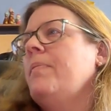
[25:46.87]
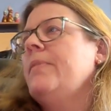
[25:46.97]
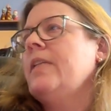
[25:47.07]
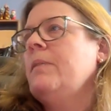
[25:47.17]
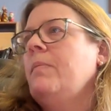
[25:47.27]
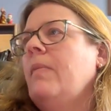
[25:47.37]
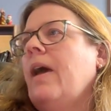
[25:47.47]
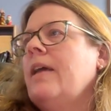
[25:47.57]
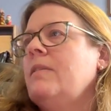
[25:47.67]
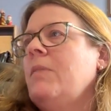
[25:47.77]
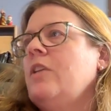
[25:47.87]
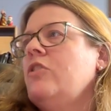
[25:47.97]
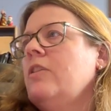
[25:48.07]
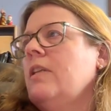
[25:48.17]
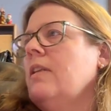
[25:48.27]
did, as
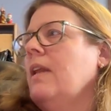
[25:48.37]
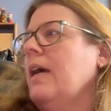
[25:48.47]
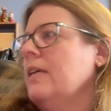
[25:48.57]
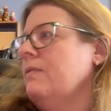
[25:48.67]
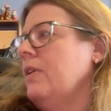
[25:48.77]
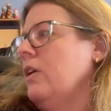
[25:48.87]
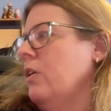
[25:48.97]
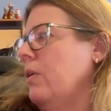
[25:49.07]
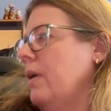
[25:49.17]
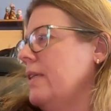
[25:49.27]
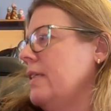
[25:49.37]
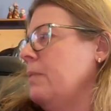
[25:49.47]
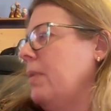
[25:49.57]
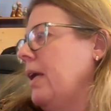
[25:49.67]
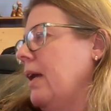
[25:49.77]
mentioned in the last video, I
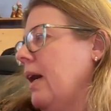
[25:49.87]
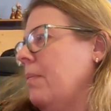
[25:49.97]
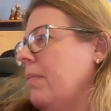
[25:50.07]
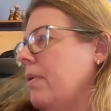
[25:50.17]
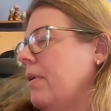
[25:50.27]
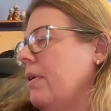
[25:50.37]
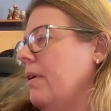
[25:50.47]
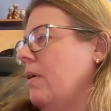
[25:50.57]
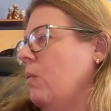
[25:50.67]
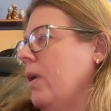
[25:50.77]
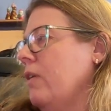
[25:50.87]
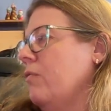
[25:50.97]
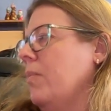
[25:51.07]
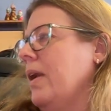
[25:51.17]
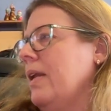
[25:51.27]
did pick up one
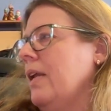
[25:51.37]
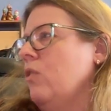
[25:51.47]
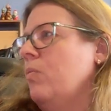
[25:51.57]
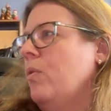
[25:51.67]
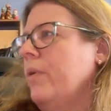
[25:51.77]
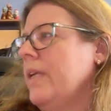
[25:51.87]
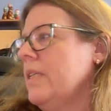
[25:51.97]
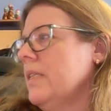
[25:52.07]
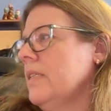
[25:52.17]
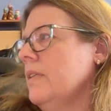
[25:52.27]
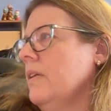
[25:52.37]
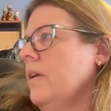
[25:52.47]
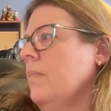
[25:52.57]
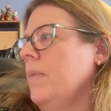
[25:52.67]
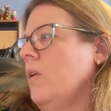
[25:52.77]
of my needle points
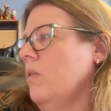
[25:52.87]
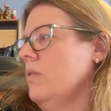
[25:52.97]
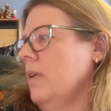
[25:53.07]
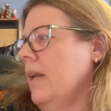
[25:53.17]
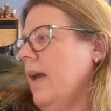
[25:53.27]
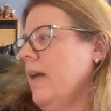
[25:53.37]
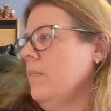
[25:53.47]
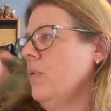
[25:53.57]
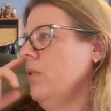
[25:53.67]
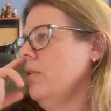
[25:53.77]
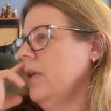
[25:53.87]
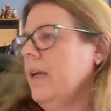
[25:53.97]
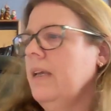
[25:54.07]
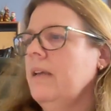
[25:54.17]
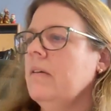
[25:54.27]
because it had a
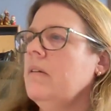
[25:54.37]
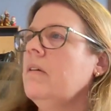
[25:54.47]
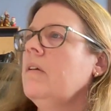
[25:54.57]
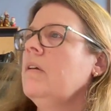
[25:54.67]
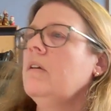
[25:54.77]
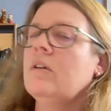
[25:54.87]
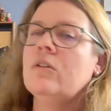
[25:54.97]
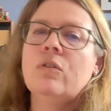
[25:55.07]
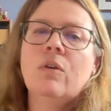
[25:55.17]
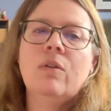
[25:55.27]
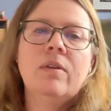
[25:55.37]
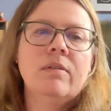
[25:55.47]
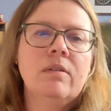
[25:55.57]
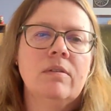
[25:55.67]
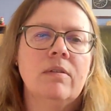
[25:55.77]
birthday. So
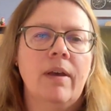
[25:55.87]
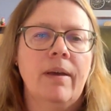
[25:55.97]
this is